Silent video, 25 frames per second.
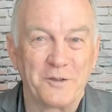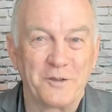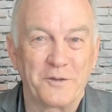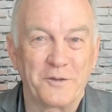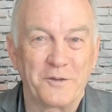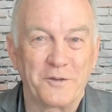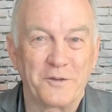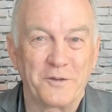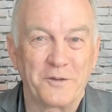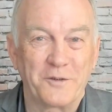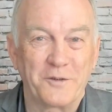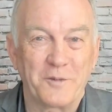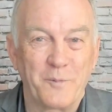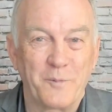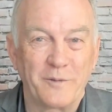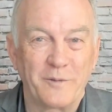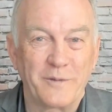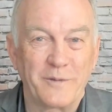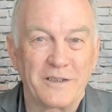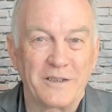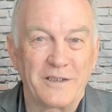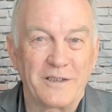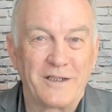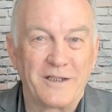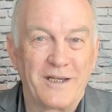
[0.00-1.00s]
at the
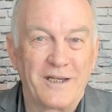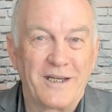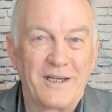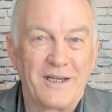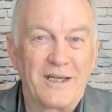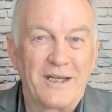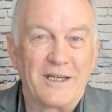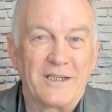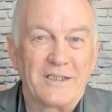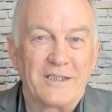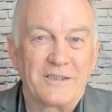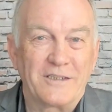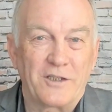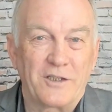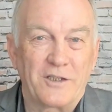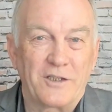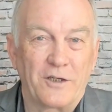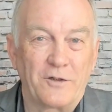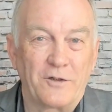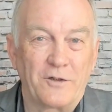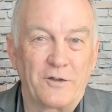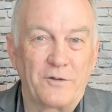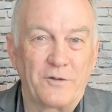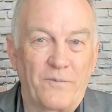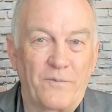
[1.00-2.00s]
moment.
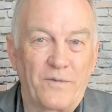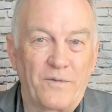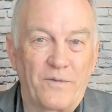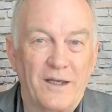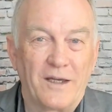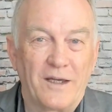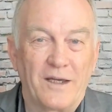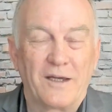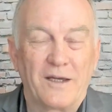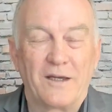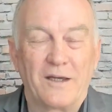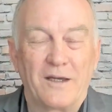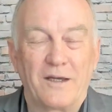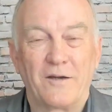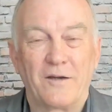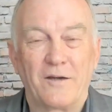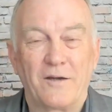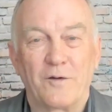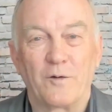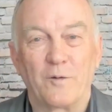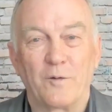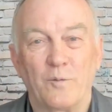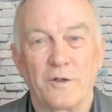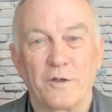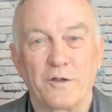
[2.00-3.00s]
So
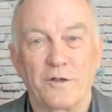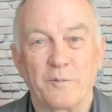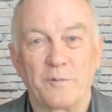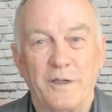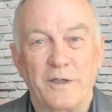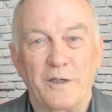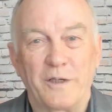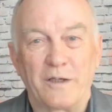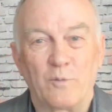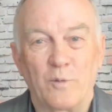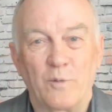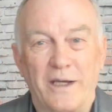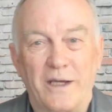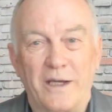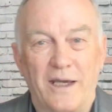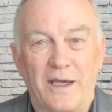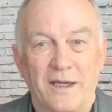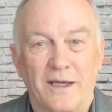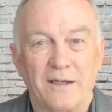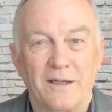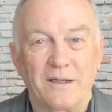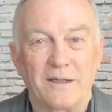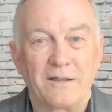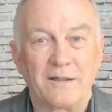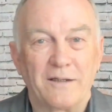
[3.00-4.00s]
we want to be
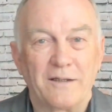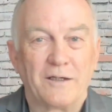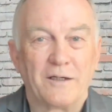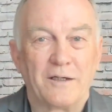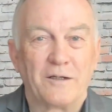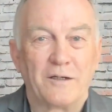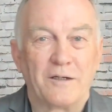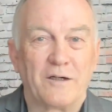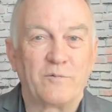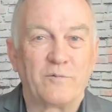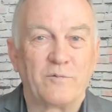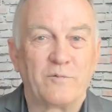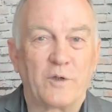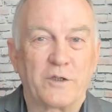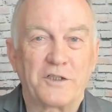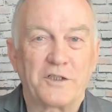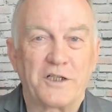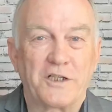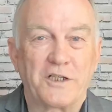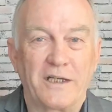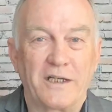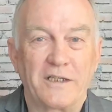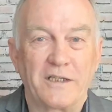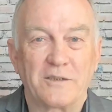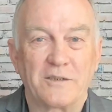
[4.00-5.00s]
aware of what
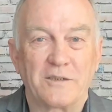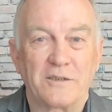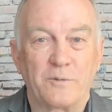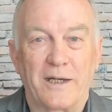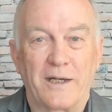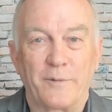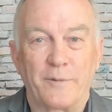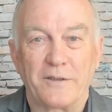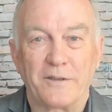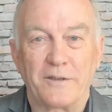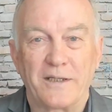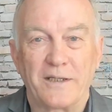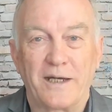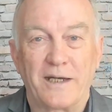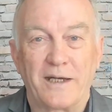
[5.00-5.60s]
changes will happen.